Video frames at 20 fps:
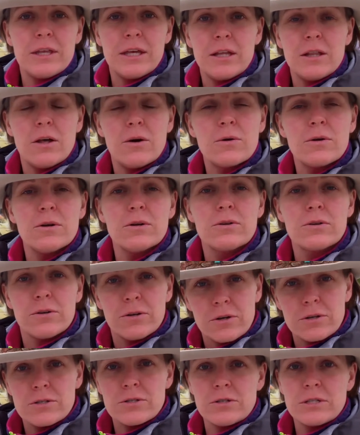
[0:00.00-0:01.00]
the local
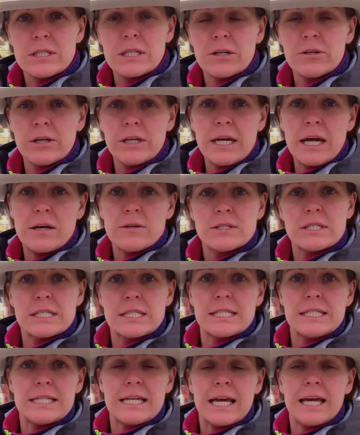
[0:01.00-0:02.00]
nurseries and greenhouses
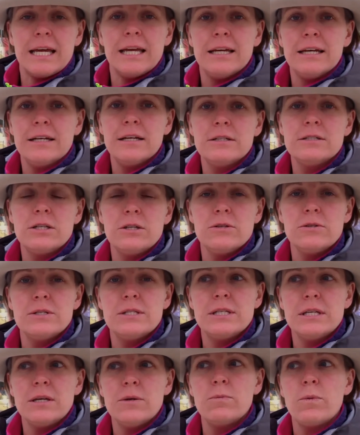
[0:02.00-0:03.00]
today to
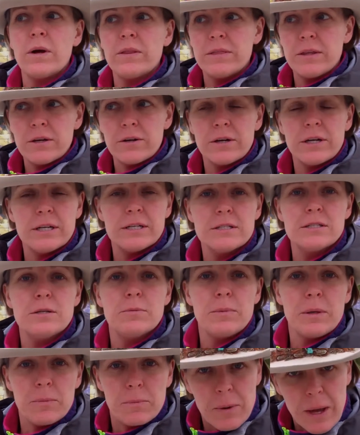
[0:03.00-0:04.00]
see what there is to be
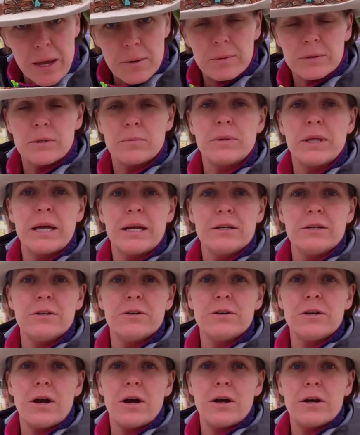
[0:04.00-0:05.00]
able to plant in your
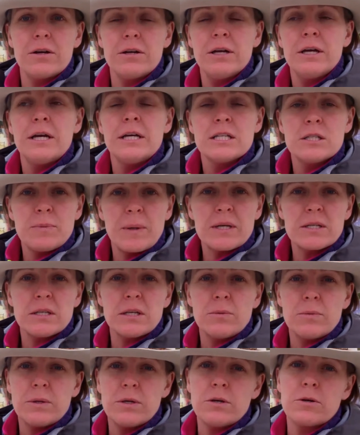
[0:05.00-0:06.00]
yard, especially
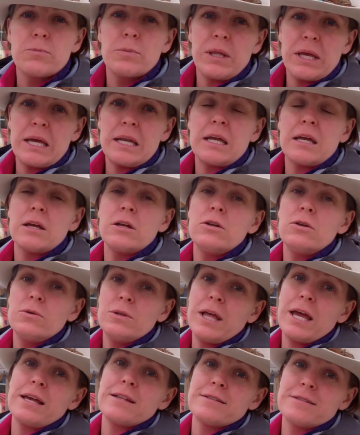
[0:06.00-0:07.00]
when you're planning a new
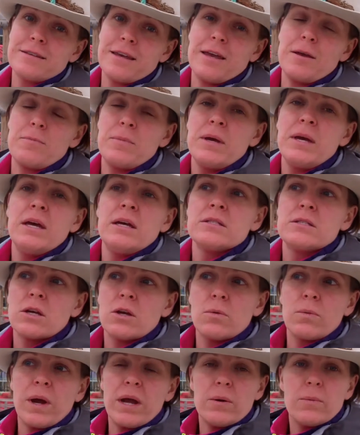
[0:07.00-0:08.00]
landscape. It's a
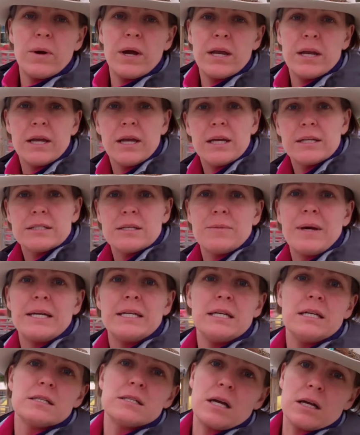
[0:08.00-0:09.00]
great way to get some
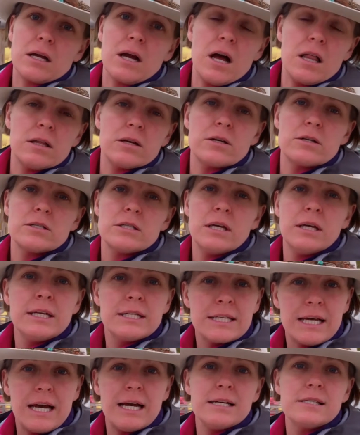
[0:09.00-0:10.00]
ideas on colors,
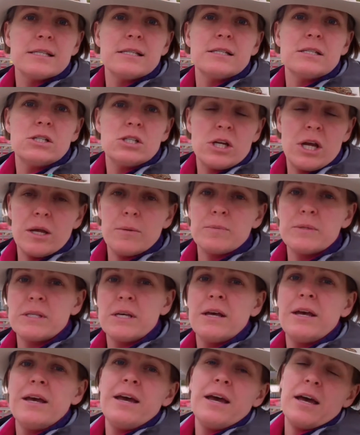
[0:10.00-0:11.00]
sizes, shapes,
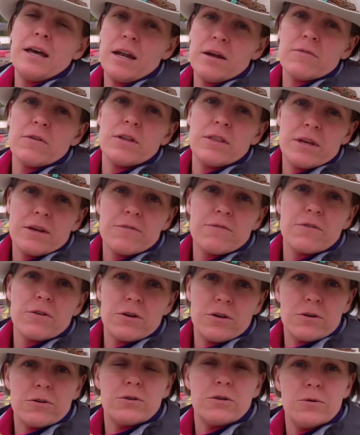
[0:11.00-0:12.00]
and everything for your
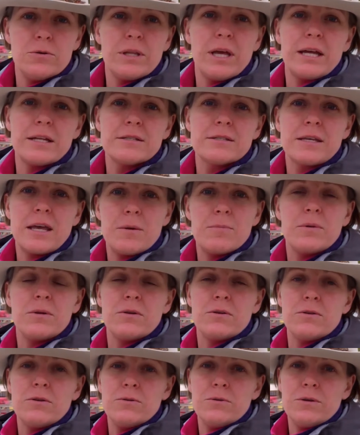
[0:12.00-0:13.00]
new landscape and your new